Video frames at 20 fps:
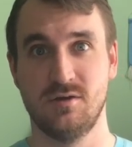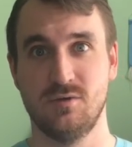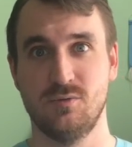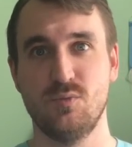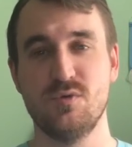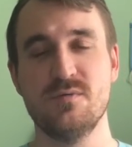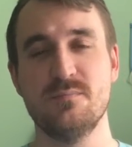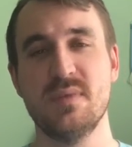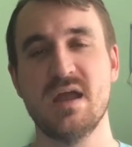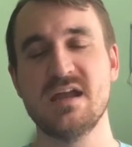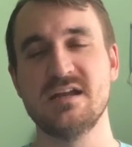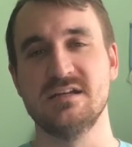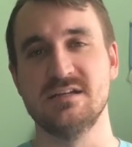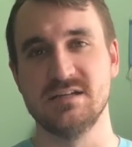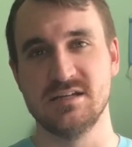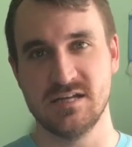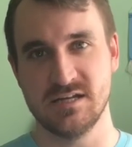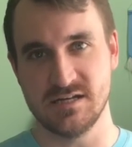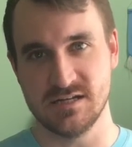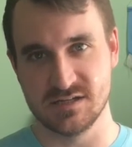We made
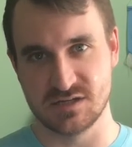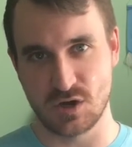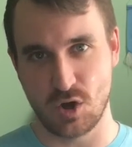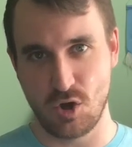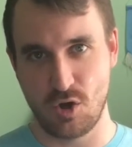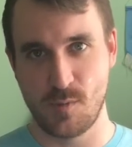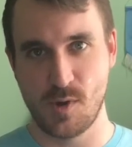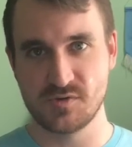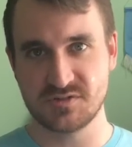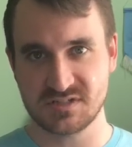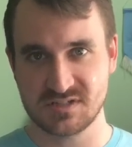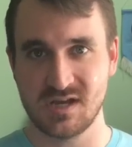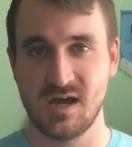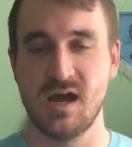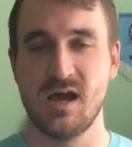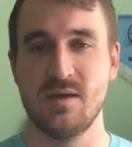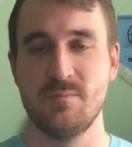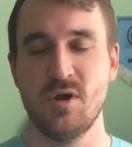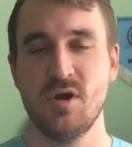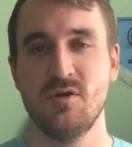it. It is almost
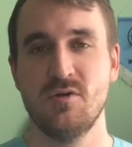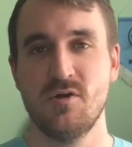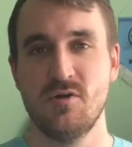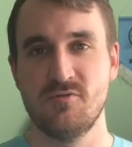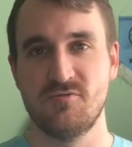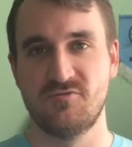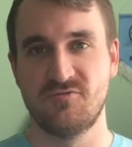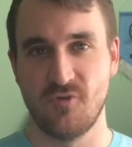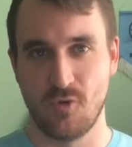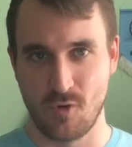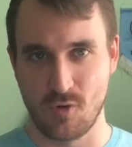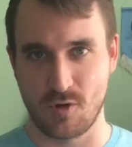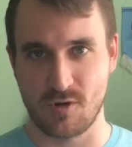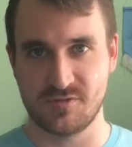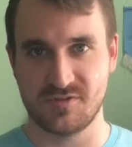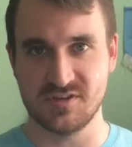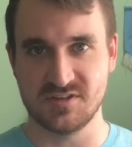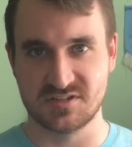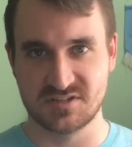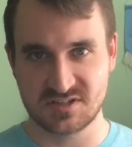time for
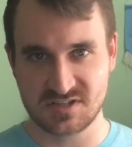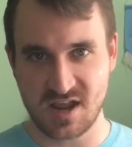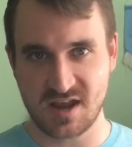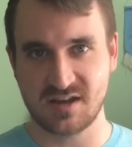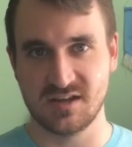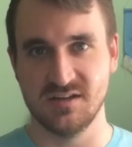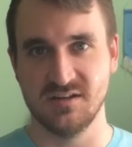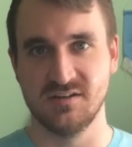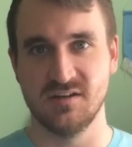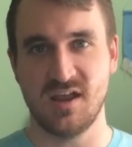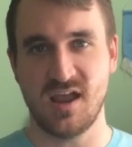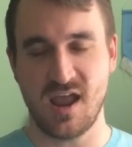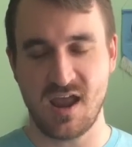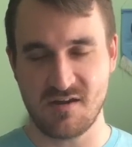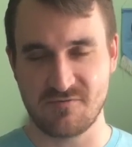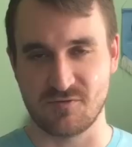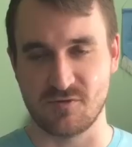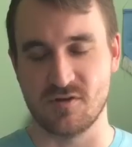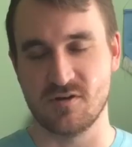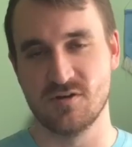the second
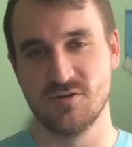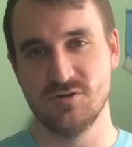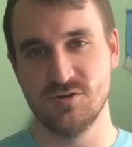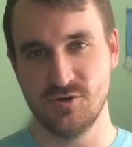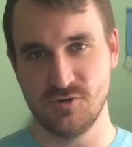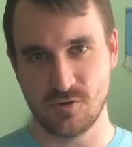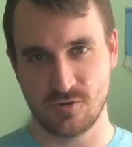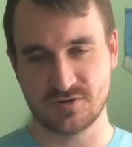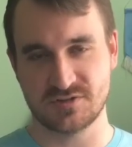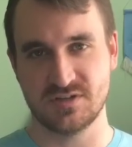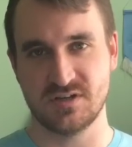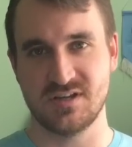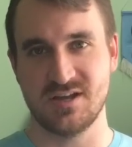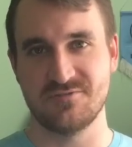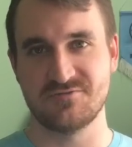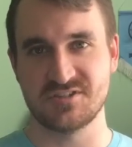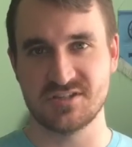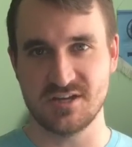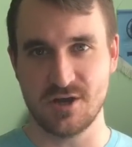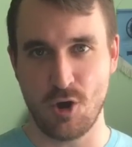ever New York City
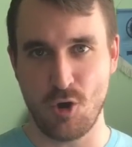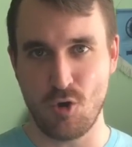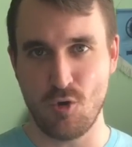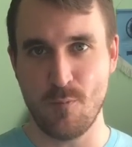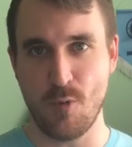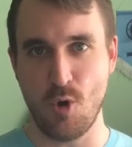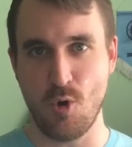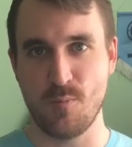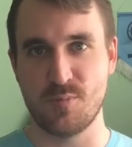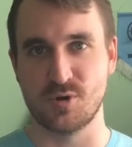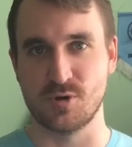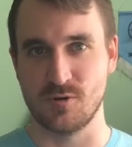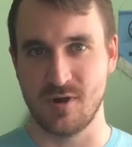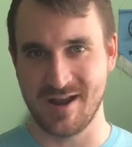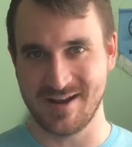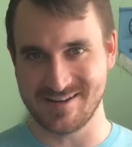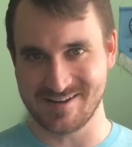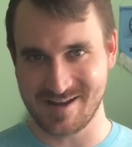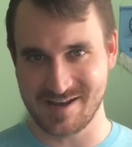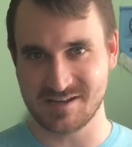FC home opener
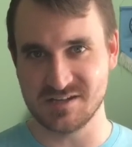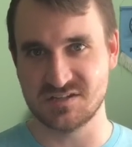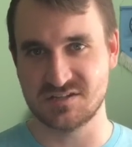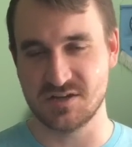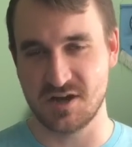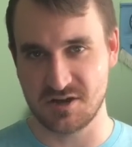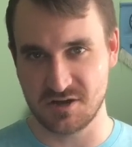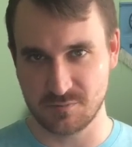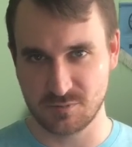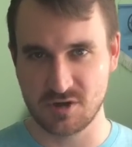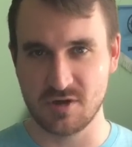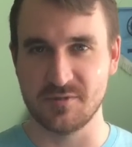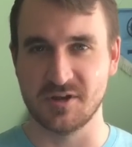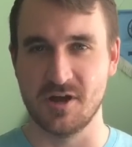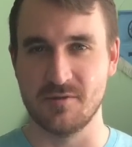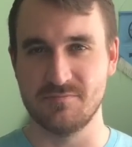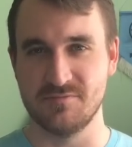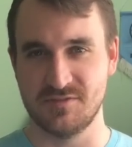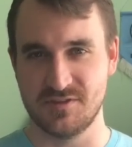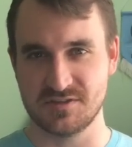at Yankee Stadium coming
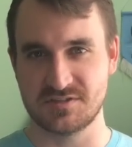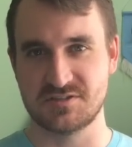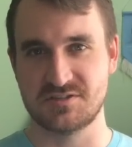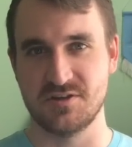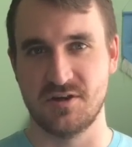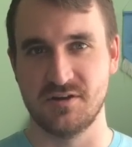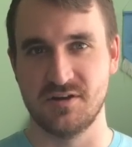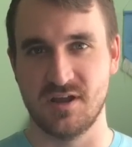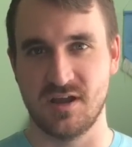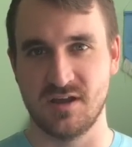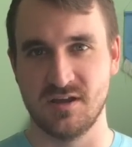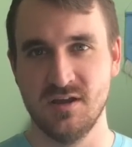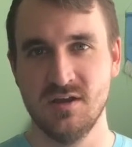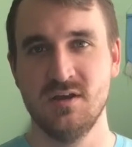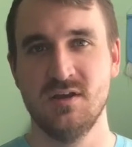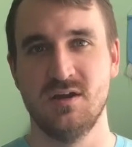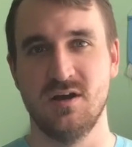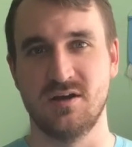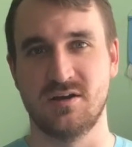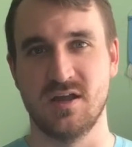up this Sunday
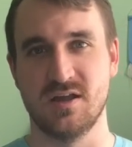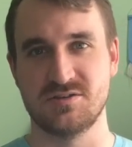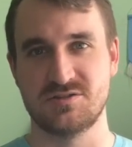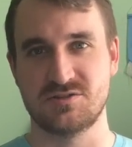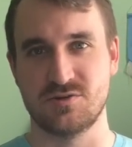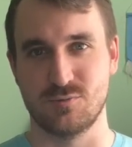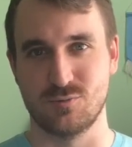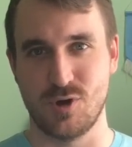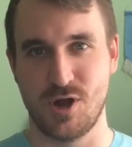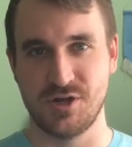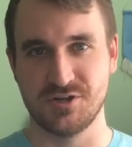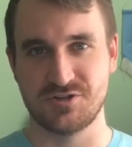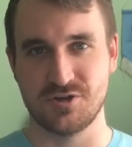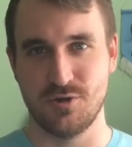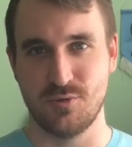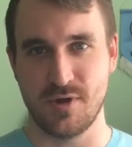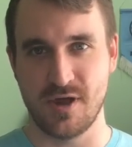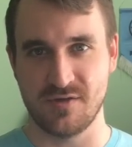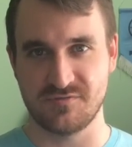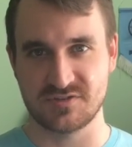against
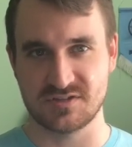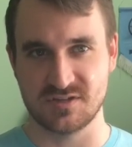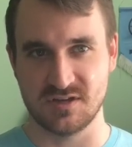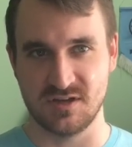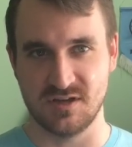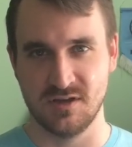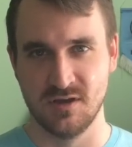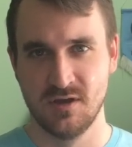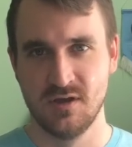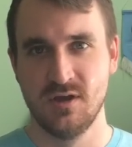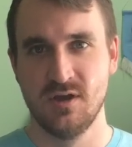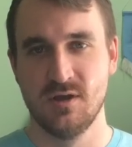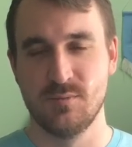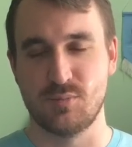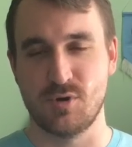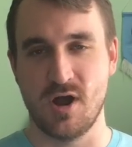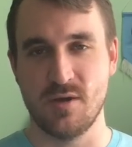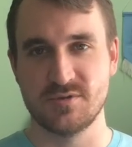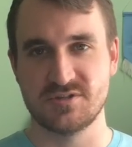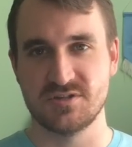Toronto FC.
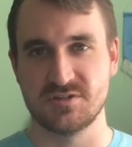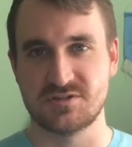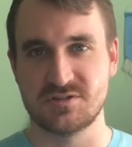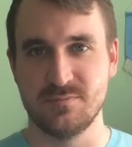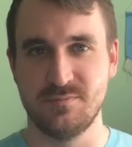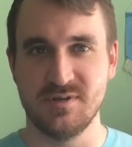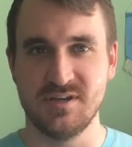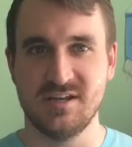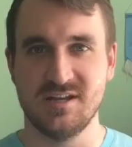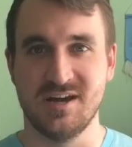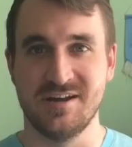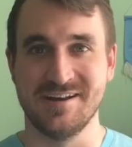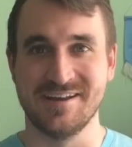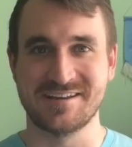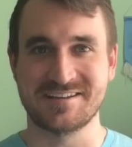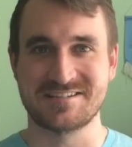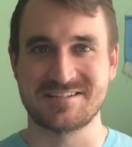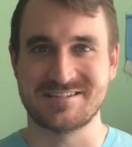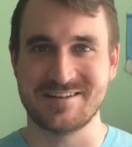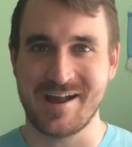Promises to be an
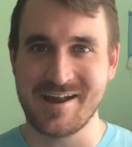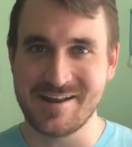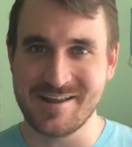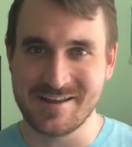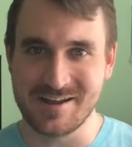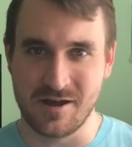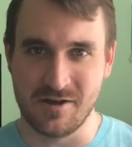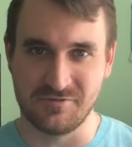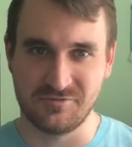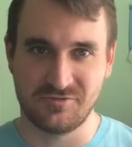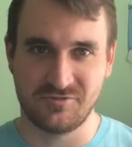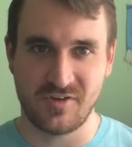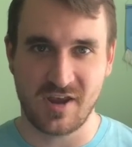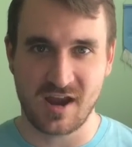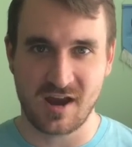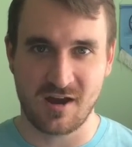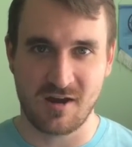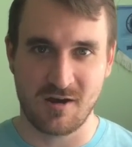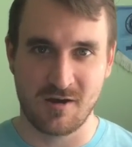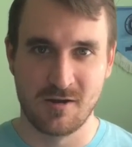exciting
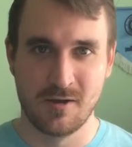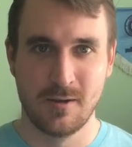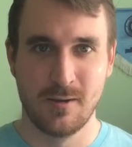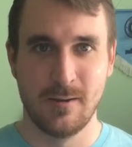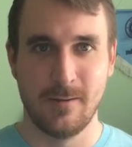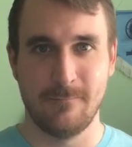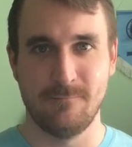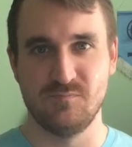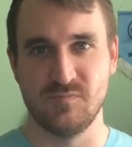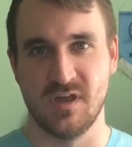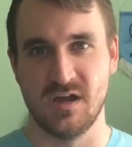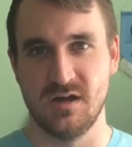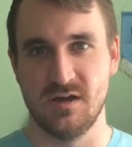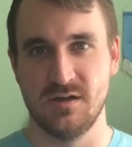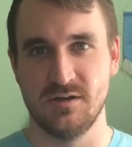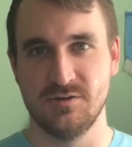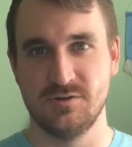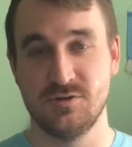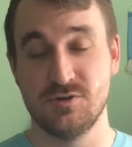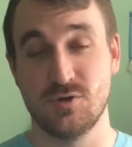affair.
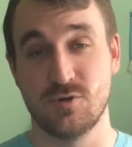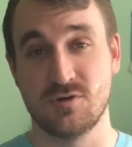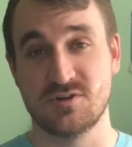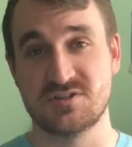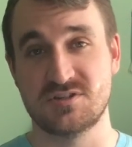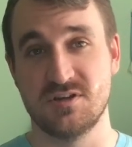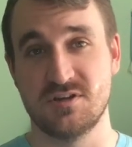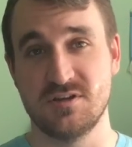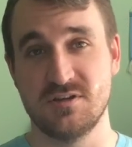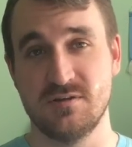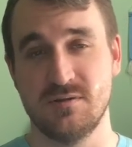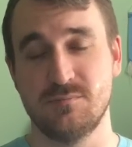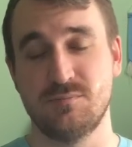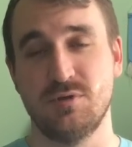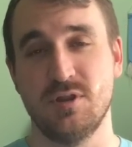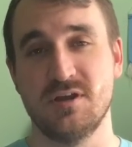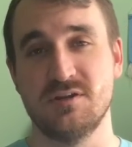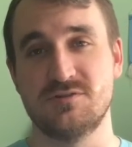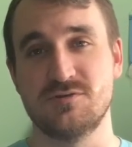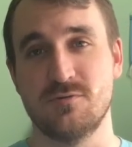New York City
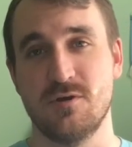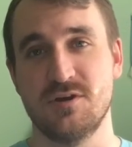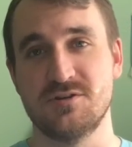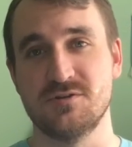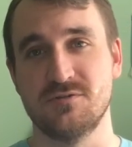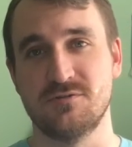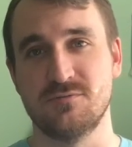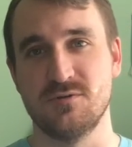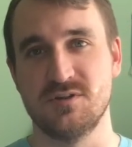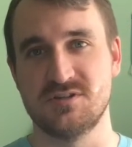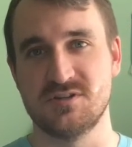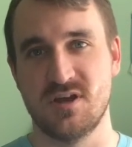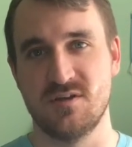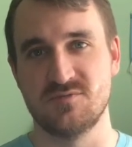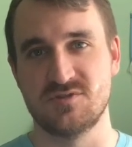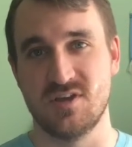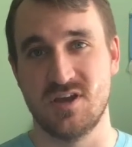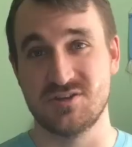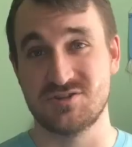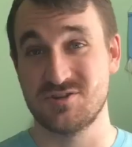played Toronto 3
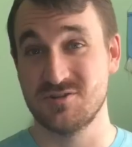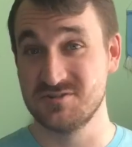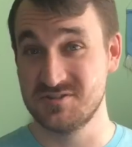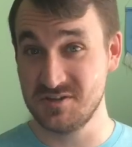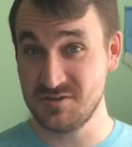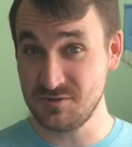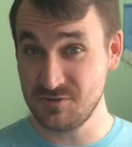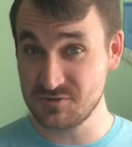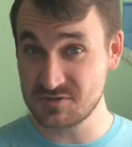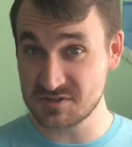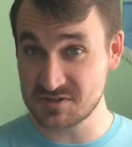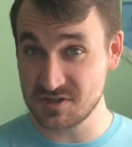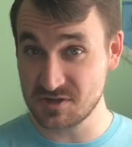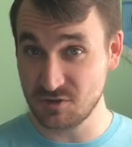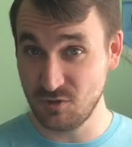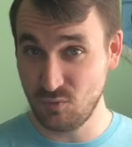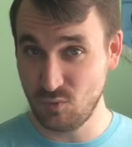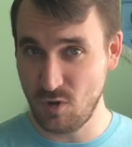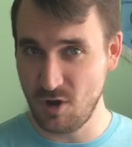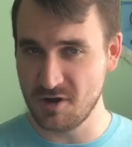times last year. Didn't lose a
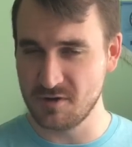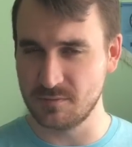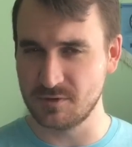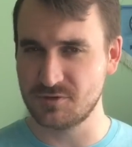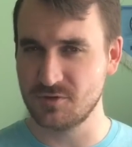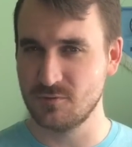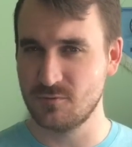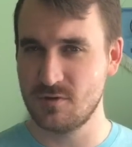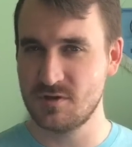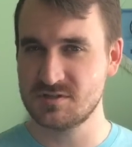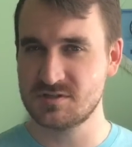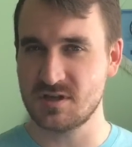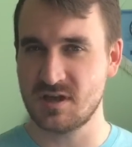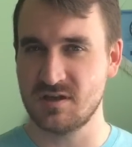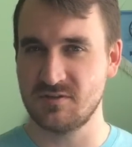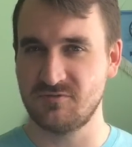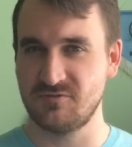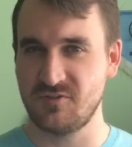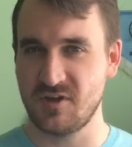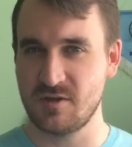single one, but there was
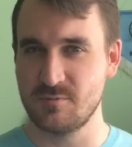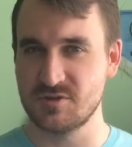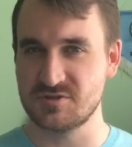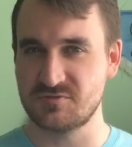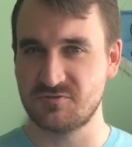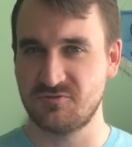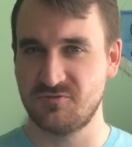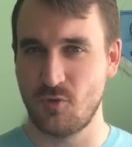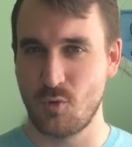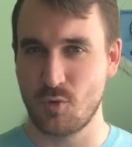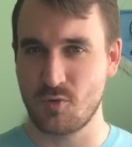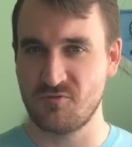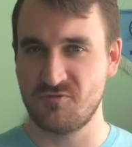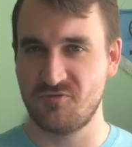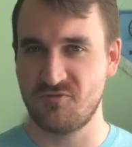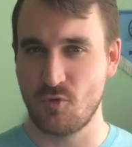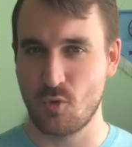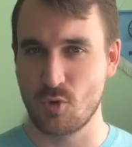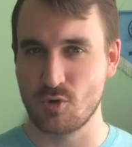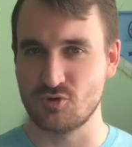a famous
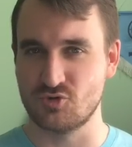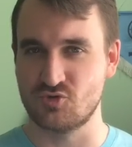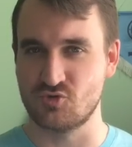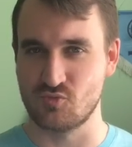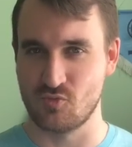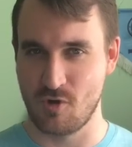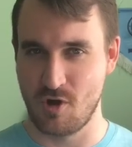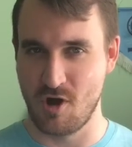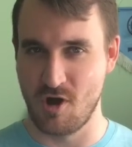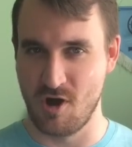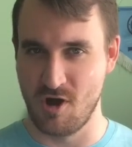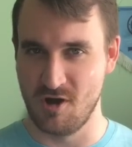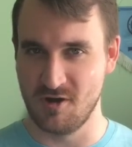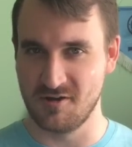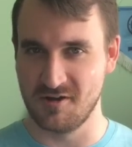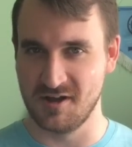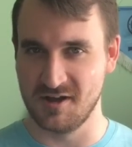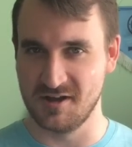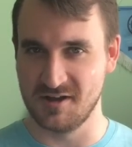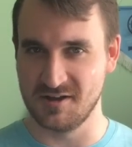4-4
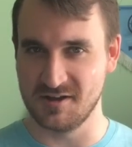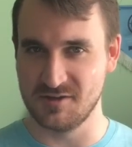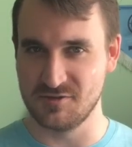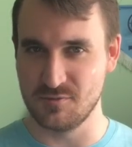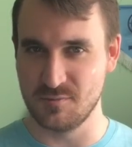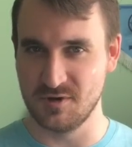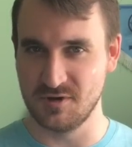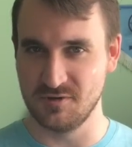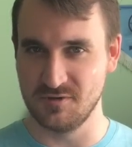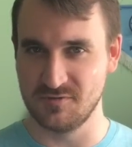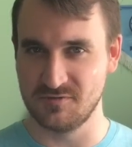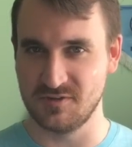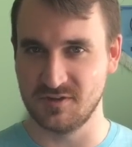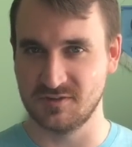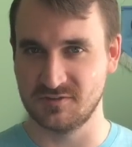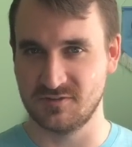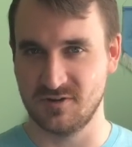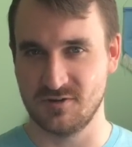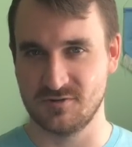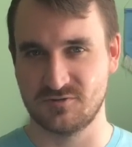draw in the middle of
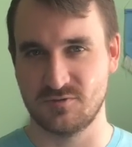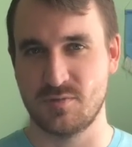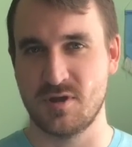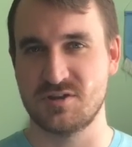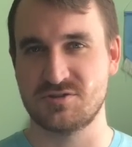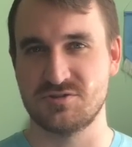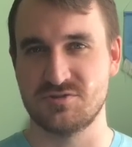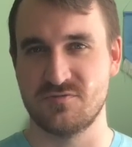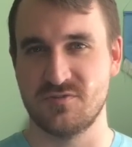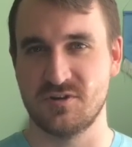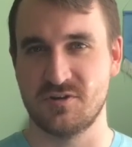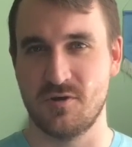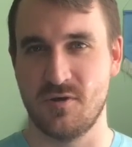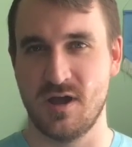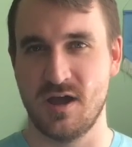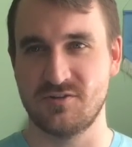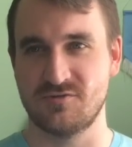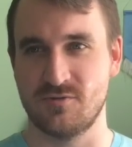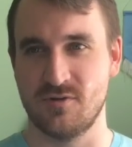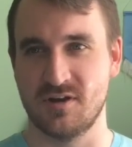things there. Sebastian Giovinco
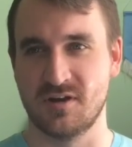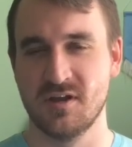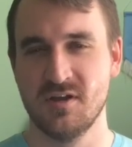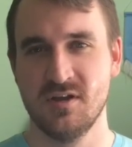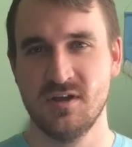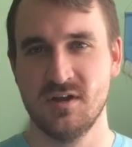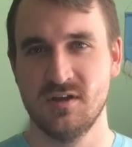hat trick.